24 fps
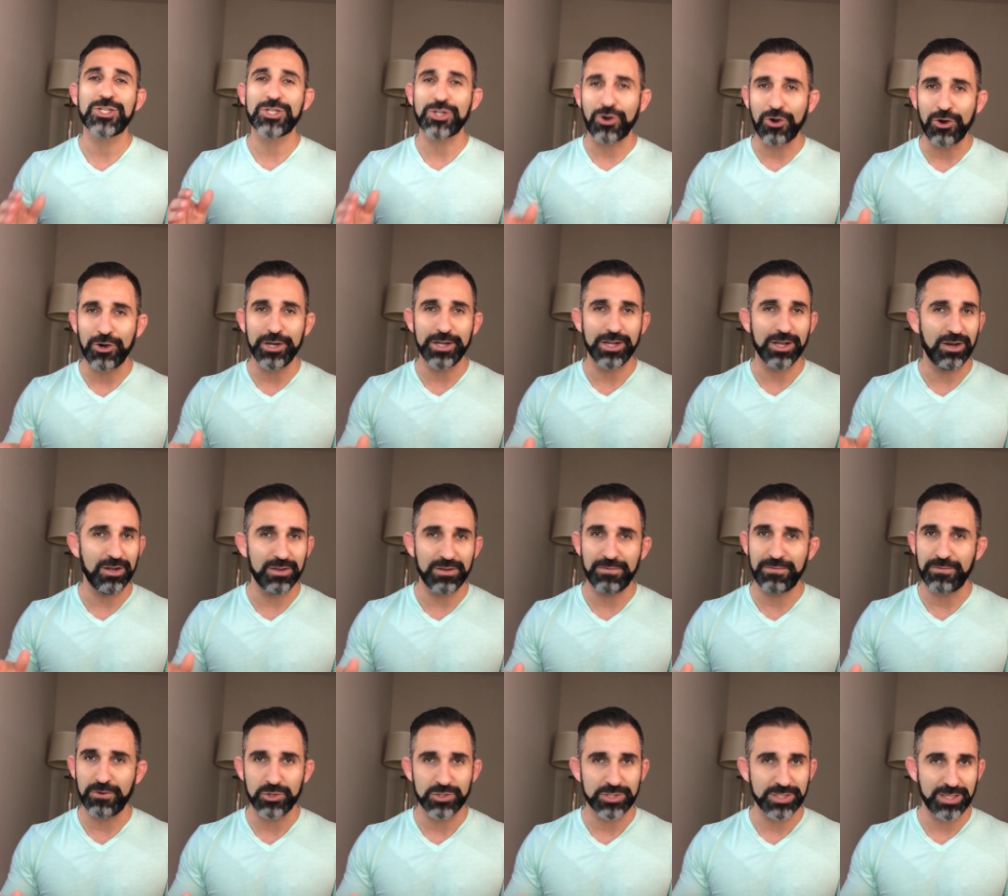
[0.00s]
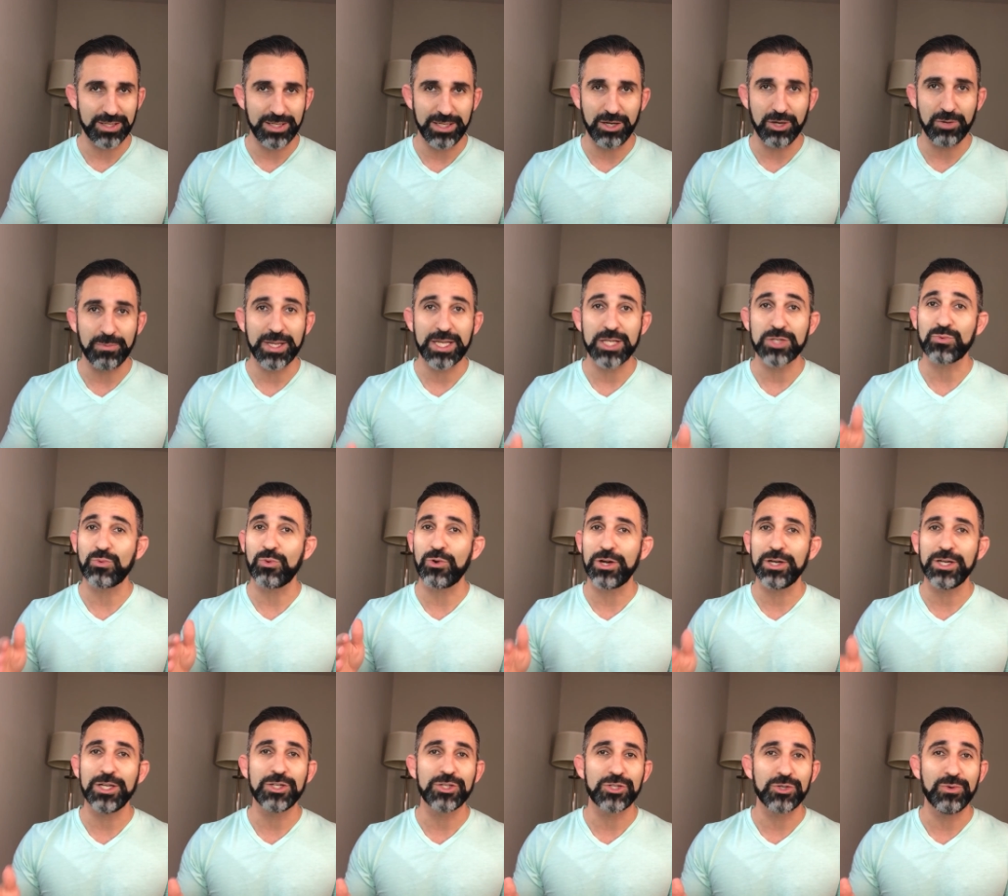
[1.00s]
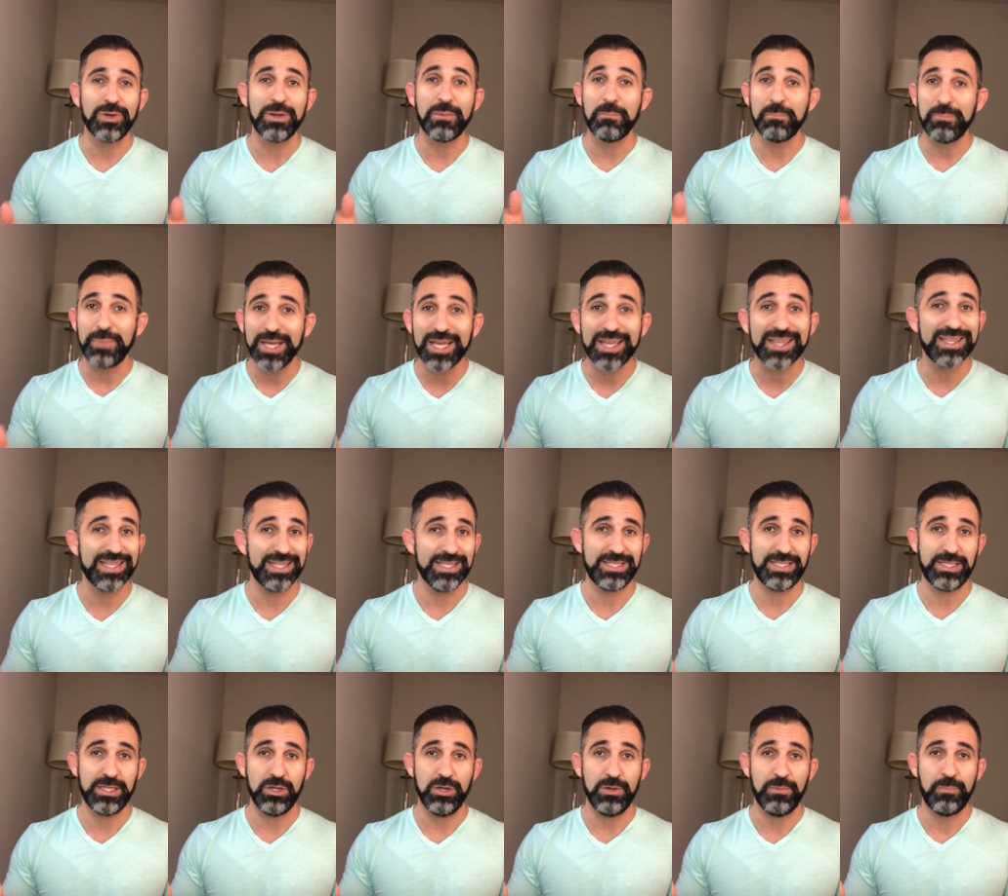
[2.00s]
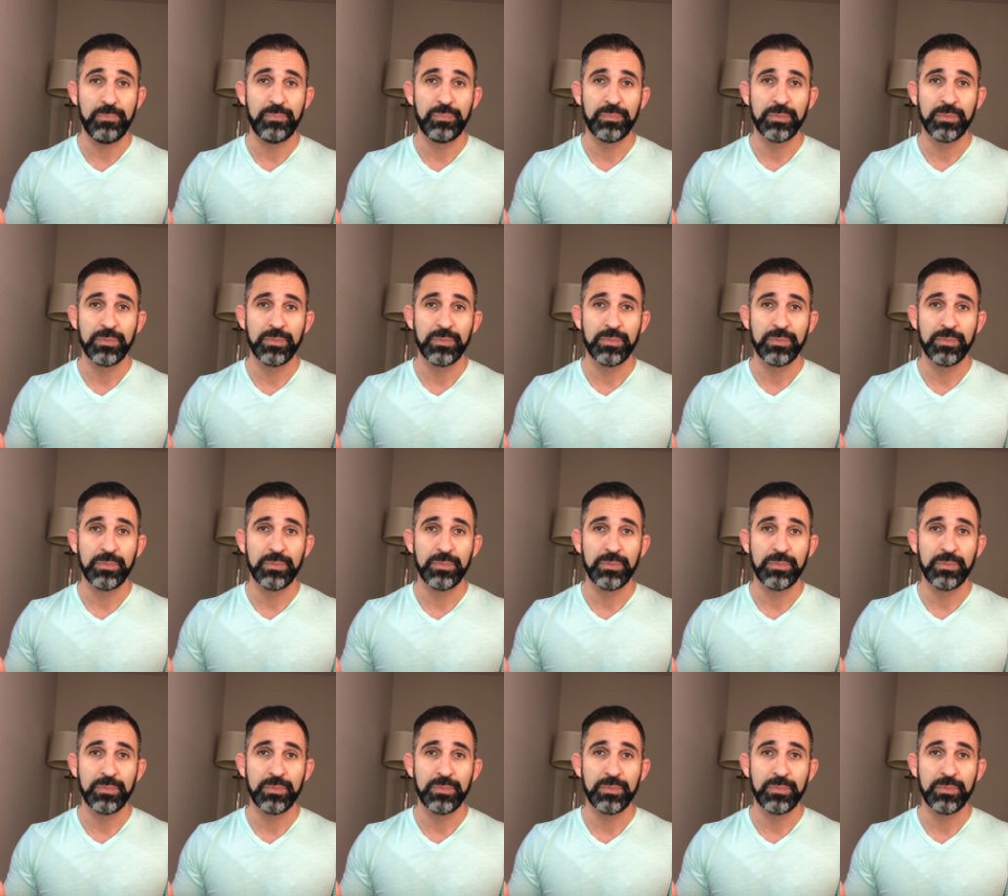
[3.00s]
starting on the first of the year because we're gonna do it big this year.